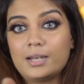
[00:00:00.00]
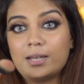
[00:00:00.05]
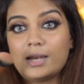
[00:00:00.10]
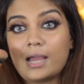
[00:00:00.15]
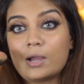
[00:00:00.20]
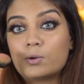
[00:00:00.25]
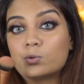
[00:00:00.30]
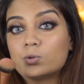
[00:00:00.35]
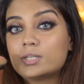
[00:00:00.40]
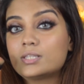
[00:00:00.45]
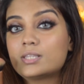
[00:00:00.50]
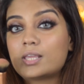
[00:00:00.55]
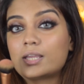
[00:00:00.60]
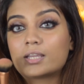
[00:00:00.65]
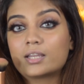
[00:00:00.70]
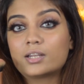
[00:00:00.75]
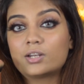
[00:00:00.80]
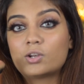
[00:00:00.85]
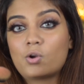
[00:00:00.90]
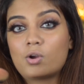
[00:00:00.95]
Nowadays I
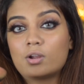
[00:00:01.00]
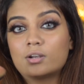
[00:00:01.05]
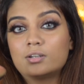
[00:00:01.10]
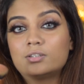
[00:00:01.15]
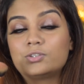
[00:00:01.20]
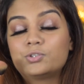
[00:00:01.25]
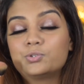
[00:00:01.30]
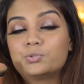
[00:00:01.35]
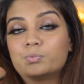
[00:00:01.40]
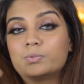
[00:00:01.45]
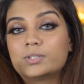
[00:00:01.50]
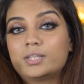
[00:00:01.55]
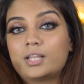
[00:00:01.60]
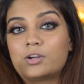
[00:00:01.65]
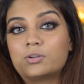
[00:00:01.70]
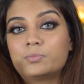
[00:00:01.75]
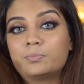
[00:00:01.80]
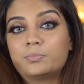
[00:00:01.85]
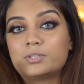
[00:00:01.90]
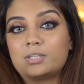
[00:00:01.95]
cannot do
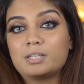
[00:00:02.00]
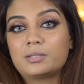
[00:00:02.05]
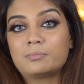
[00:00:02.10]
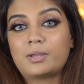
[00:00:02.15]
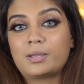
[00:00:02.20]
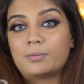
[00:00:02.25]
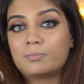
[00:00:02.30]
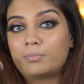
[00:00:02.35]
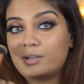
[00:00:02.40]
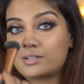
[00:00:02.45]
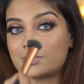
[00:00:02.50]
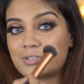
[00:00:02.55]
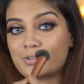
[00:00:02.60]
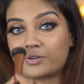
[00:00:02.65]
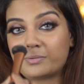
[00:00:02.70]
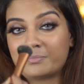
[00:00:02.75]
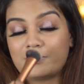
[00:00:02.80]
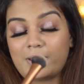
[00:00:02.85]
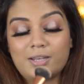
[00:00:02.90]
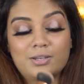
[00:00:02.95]
without putting my blush
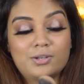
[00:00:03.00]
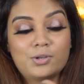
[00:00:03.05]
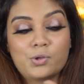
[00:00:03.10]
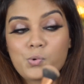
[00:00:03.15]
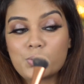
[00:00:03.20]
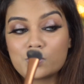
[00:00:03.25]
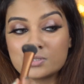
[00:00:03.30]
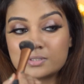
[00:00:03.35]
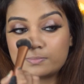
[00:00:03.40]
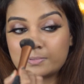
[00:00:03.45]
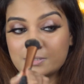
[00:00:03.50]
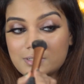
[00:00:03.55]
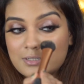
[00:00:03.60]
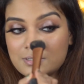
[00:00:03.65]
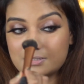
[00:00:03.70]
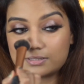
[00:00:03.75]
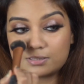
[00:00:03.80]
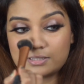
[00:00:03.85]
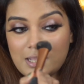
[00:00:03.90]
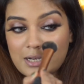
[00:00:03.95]
on my nose
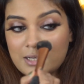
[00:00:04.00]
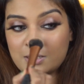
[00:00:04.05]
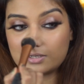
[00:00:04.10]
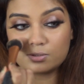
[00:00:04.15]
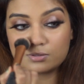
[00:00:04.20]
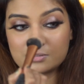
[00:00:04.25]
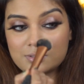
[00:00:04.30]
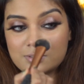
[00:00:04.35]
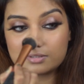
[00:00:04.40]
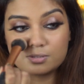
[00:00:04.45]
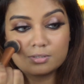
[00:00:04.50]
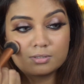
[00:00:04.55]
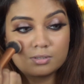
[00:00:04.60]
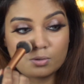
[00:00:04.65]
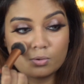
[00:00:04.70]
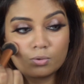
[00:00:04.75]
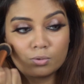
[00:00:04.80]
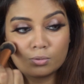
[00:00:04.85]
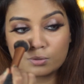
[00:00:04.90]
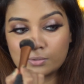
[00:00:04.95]
because that looks
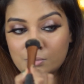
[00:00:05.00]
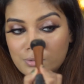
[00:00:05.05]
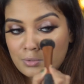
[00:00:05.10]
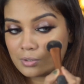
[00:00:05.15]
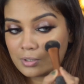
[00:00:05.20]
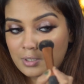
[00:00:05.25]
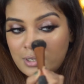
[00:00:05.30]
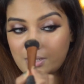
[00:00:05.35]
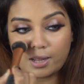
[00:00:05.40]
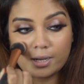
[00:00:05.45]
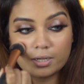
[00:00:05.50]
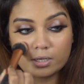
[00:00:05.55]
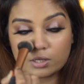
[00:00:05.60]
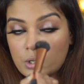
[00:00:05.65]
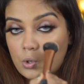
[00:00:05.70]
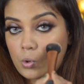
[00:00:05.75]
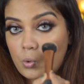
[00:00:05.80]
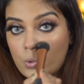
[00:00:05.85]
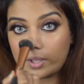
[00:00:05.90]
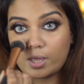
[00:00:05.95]
so good and
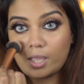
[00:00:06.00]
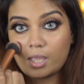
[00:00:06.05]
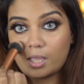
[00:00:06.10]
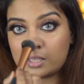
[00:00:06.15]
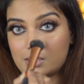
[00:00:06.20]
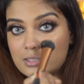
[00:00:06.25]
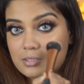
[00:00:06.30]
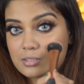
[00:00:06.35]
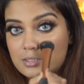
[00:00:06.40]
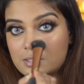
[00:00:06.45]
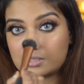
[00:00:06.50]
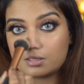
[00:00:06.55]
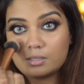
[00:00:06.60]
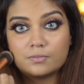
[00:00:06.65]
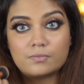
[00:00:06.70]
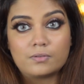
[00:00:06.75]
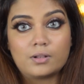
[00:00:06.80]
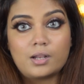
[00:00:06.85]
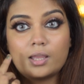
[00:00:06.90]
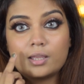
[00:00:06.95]

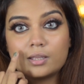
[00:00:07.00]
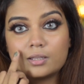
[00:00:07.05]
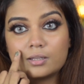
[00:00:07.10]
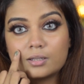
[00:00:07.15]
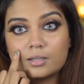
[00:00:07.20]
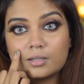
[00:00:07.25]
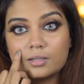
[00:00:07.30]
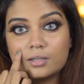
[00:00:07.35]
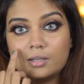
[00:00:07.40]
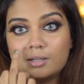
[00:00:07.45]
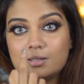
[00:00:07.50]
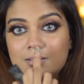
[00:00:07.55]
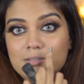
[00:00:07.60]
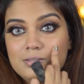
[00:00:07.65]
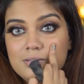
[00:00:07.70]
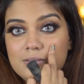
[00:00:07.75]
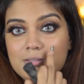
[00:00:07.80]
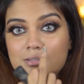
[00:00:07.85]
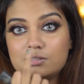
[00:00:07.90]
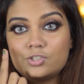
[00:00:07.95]
cohesive, like
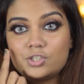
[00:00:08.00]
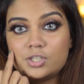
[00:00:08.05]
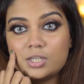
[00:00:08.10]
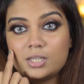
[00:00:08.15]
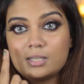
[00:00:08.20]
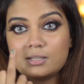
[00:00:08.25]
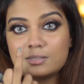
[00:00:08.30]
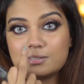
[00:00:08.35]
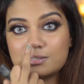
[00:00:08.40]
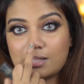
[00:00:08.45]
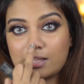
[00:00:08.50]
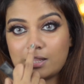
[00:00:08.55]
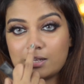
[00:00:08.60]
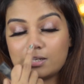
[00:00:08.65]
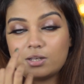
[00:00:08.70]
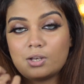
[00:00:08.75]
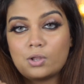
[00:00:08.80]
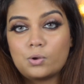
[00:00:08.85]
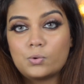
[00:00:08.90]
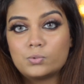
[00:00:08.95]
cheeks
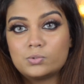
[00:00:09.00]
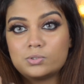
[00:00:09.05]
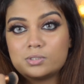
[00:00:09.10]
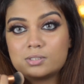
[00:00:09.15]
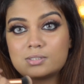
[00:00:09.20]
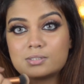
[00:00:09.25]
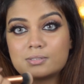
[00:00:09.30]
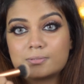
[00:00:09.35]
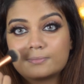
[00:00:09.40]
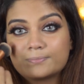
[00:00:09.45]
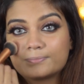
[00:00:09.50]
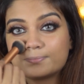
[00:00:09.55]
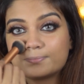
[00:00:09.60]
and nose.